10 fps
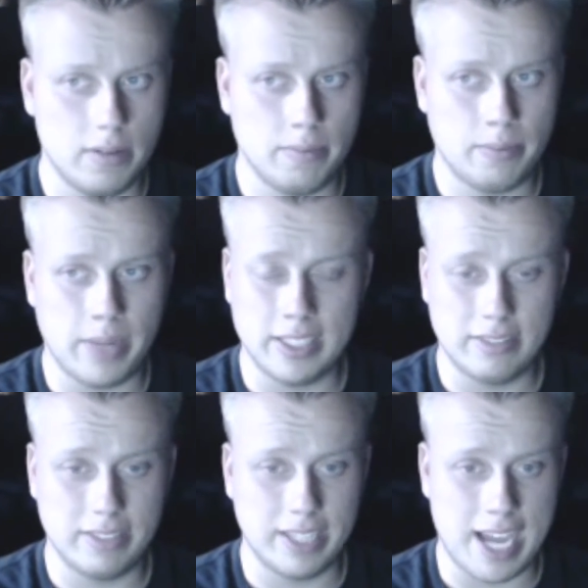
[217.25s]

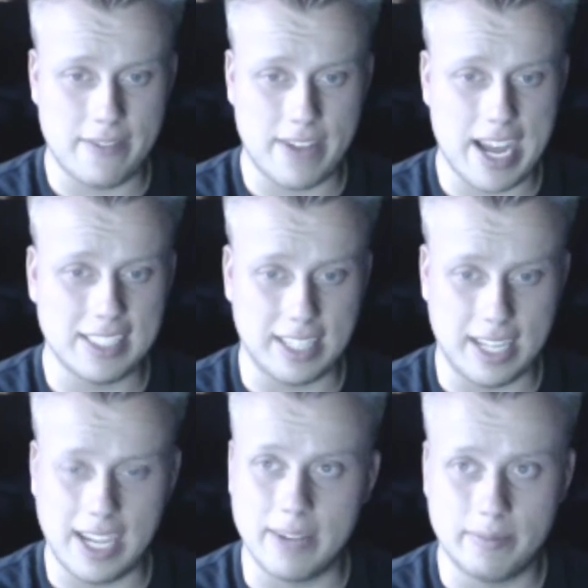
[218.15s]
basically half-ass the
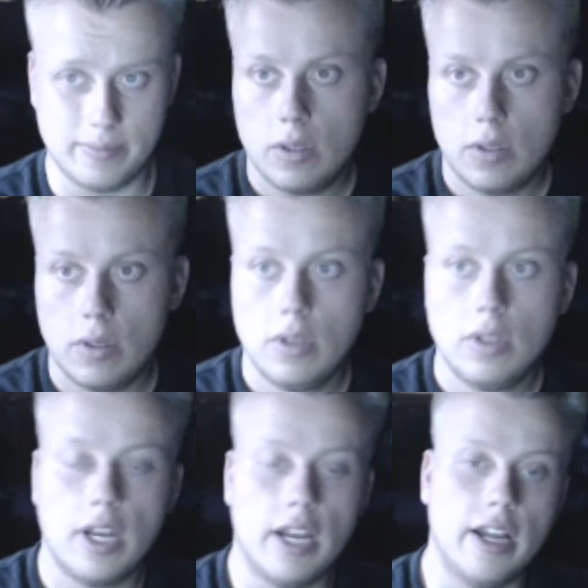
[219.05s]
game.
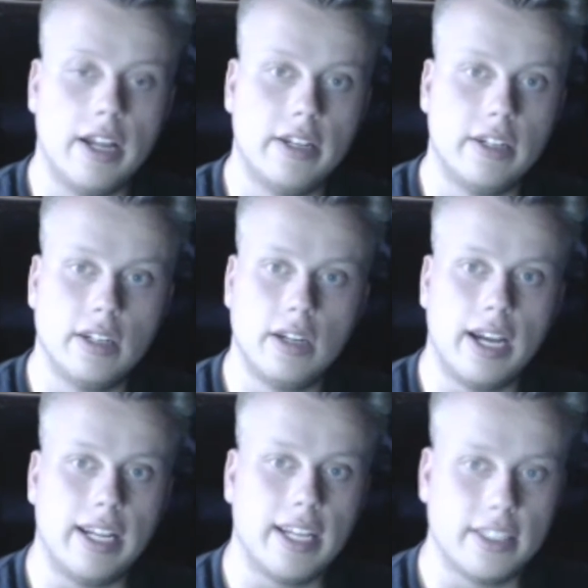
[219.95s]
And
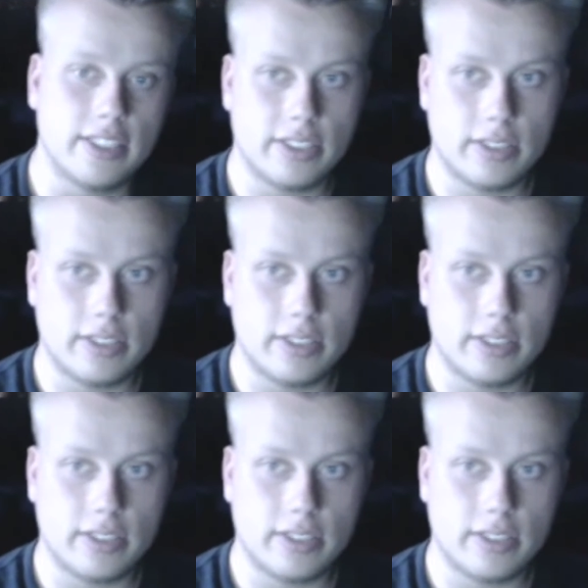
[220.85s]
I guess